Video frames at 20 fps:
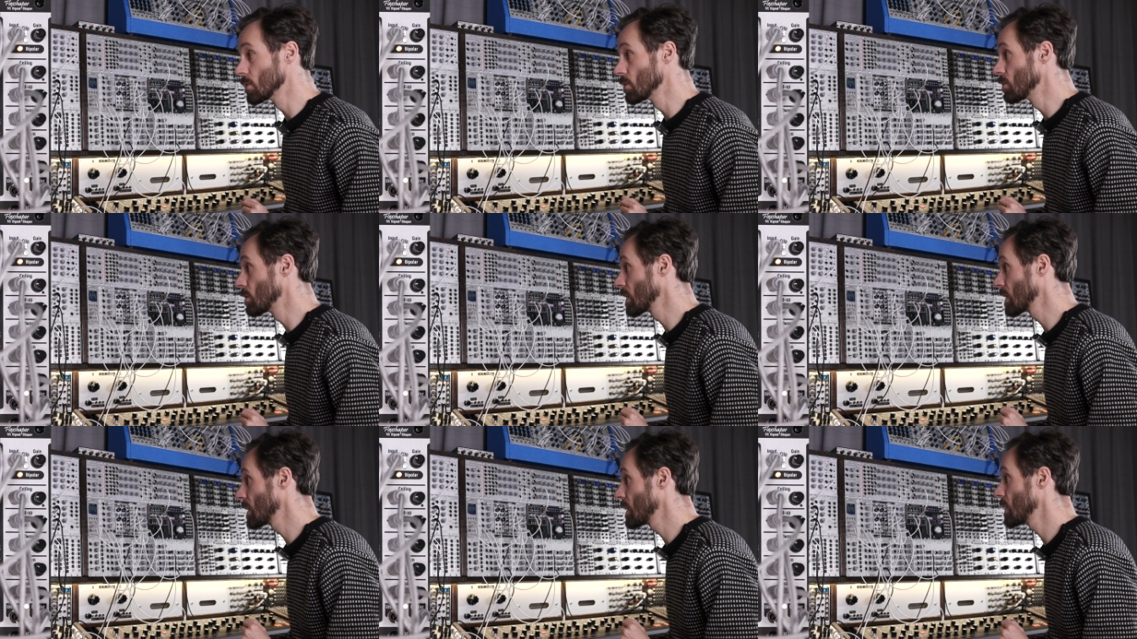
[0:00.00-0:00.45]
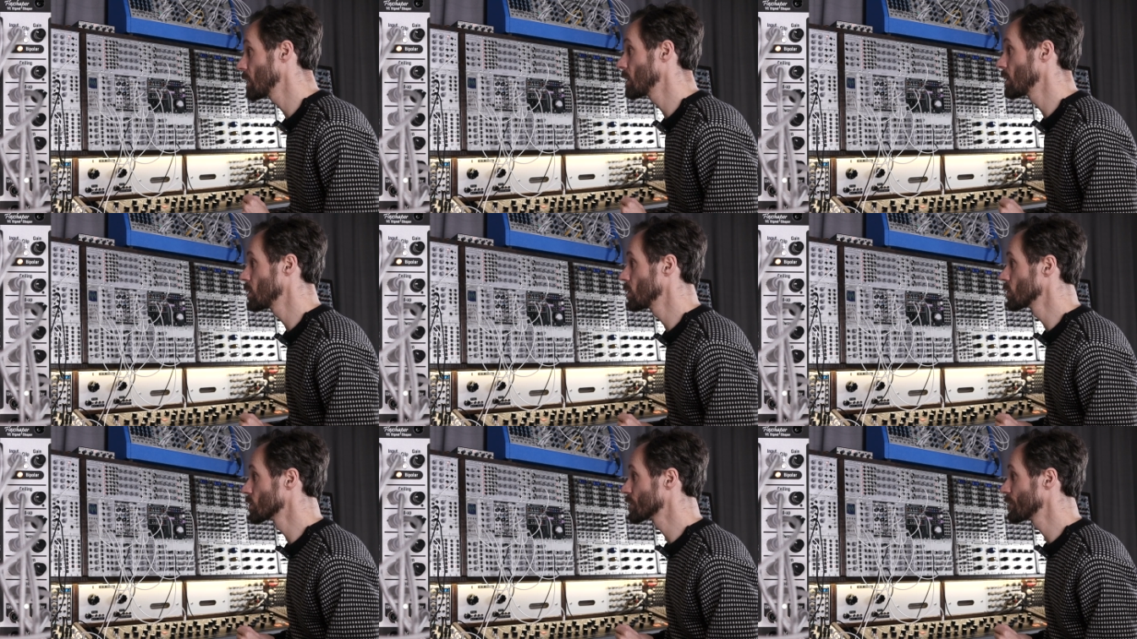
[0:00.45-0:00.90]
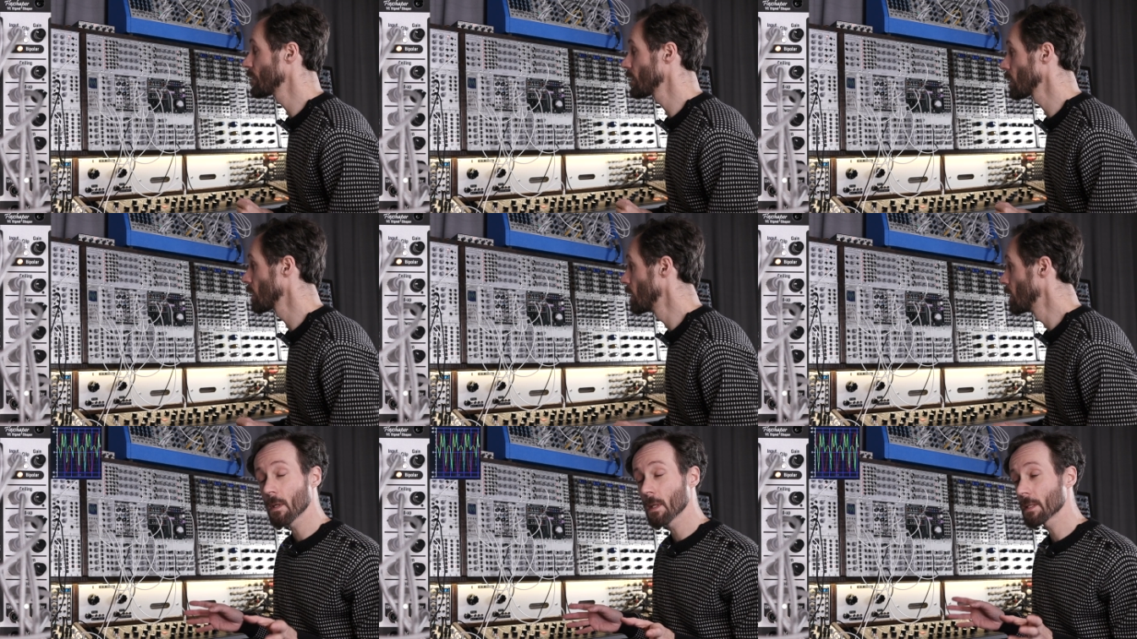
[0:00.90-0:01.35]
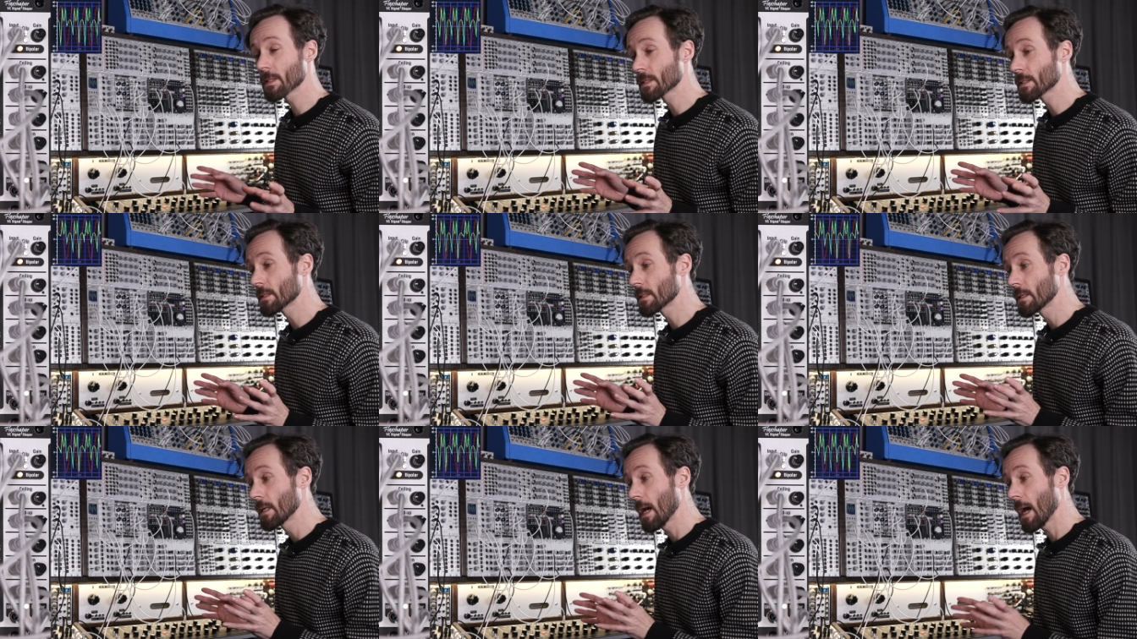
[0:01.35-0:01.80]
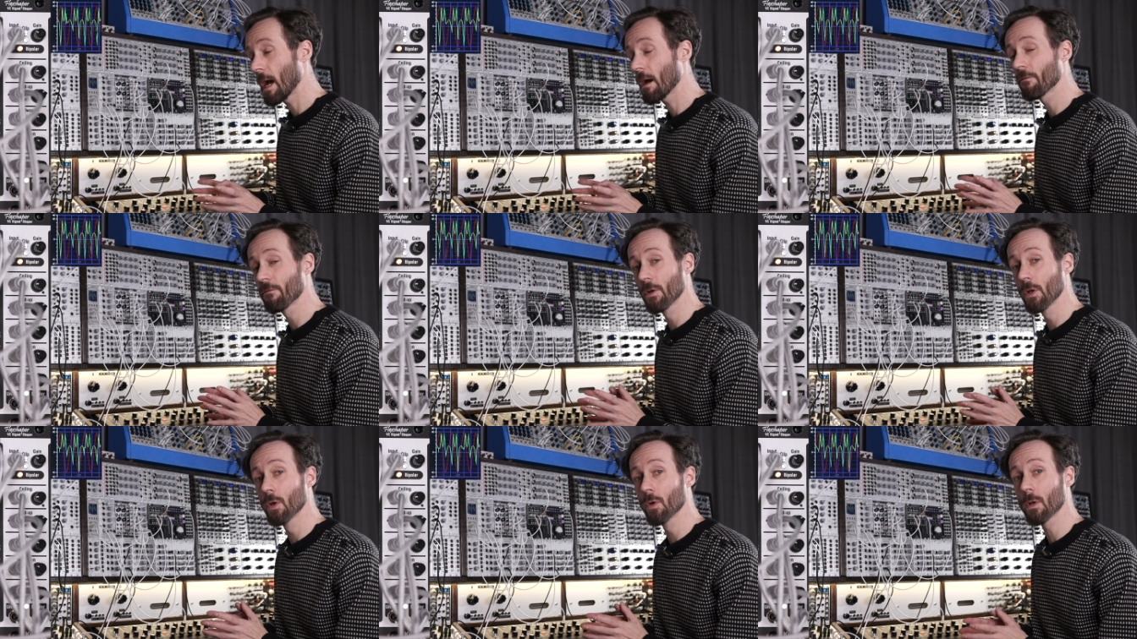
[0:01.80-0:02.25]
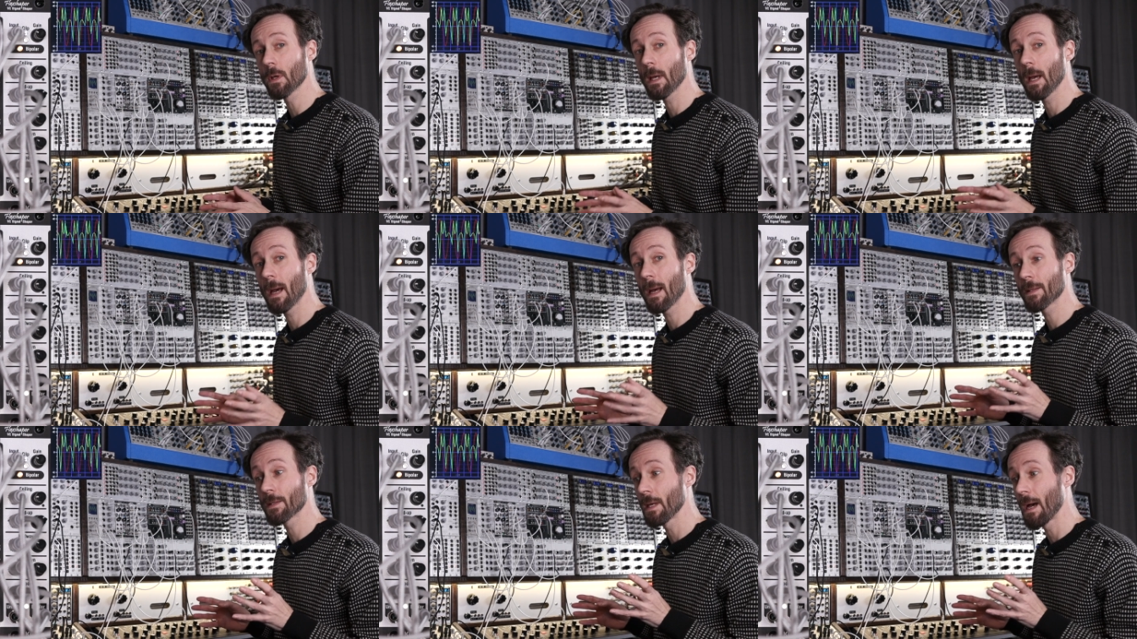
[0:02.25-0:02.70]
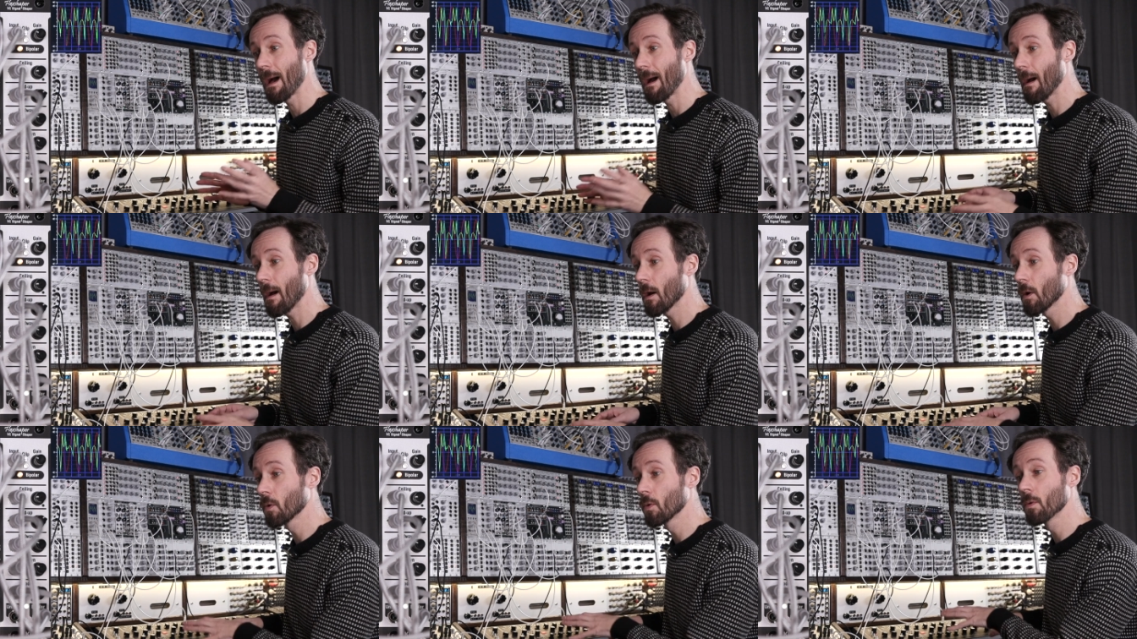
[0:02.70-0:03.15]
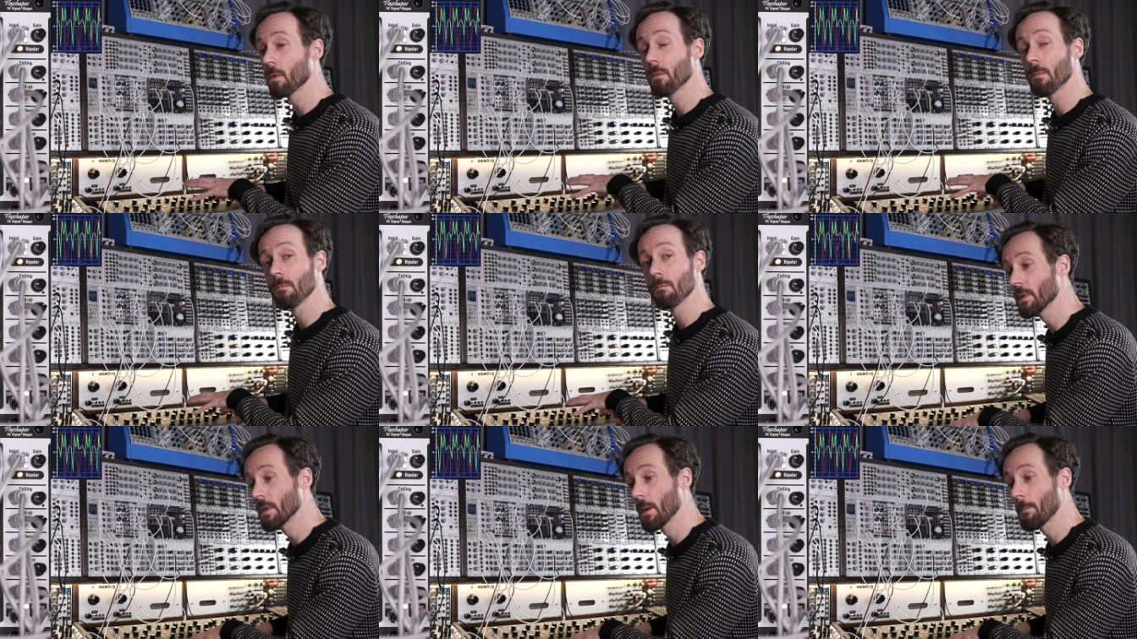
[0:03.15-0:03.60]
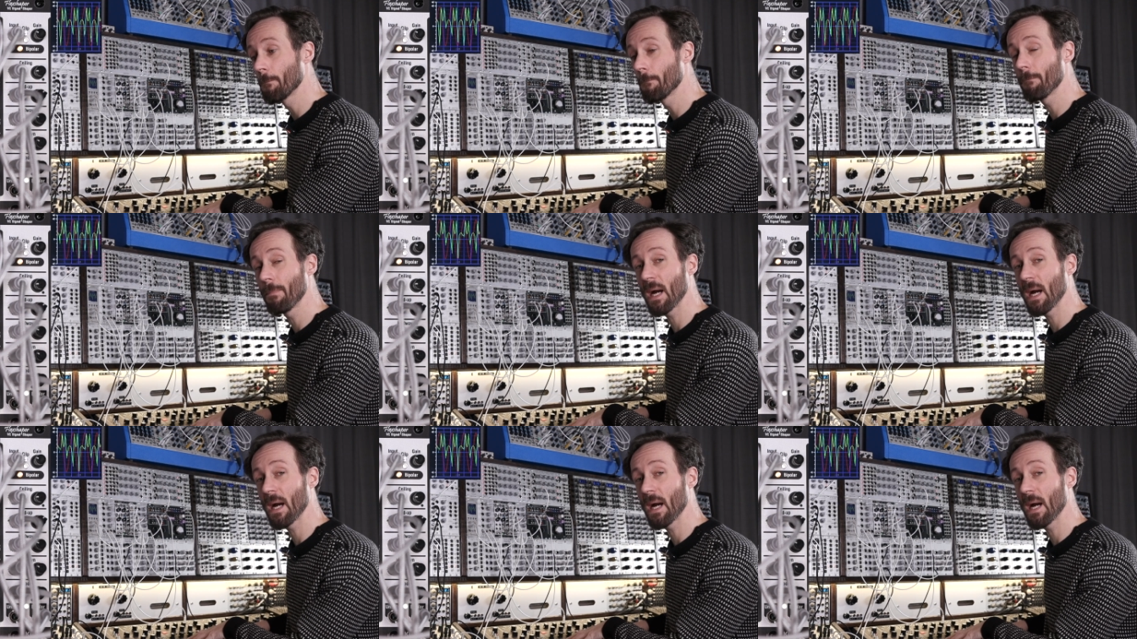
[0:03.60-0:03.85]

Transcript: really useful. Let's have a look at how the